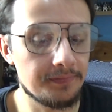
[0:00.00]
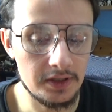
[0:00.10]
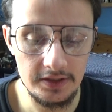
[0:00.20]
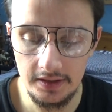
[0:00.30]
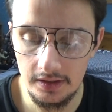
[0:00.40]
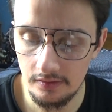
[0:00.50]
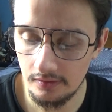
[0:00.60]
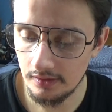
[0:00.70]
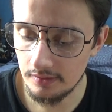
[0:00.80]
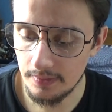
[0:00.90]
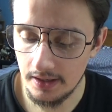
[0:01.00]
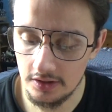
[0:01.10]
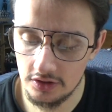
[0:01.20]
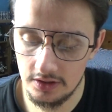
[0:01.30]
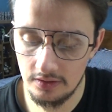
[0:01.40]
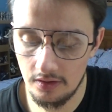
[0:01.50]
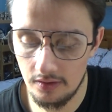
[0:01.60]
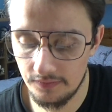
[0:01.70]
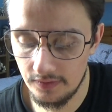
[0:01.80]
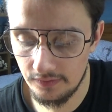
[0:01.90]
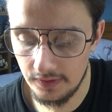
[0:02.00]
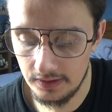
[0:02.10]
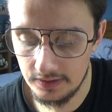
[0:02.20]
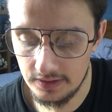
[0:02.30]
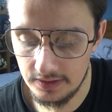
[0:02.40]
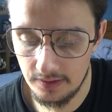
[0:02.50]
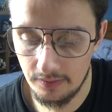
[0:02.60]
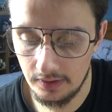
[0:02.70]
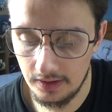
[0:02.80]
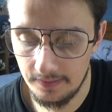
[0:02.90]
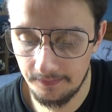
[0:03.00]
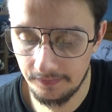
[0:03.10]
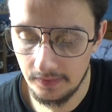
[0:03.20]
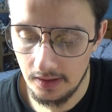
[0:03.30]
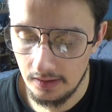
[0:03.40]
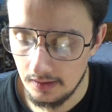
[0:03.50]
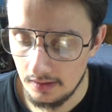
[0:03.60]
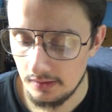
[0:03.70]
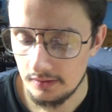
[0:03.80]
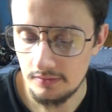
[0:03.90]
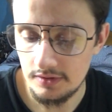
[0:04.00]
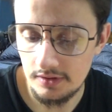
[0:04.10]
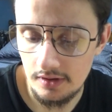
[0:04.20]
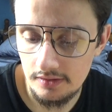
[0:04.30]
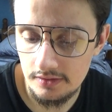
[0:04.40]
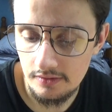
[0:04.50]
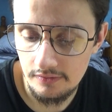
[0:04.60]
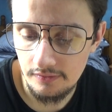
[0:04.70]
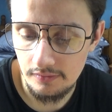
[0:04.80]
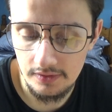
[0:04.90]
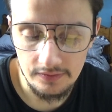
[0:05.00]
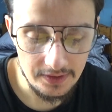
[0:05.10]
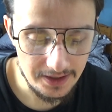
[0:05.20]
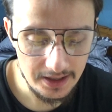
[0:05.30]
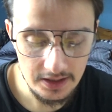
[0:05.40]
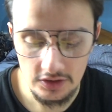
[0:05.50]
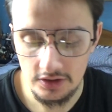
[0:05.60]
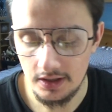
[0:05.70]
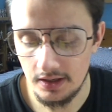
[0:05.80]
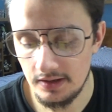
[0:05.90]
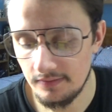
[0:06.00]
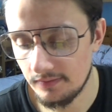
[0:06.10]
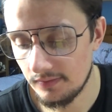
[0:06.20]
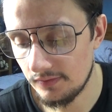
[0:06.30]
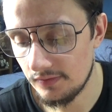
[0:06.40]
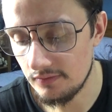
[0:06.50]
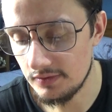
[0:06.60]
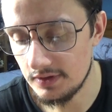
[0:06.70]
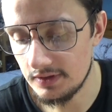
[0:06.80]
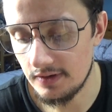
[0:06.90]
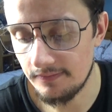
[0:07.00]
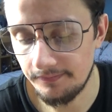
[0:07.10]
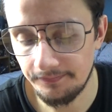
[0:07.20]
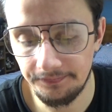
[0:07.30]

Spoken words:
Let's take a look at the packaging of the figures separately. So we'll start off with HK-47.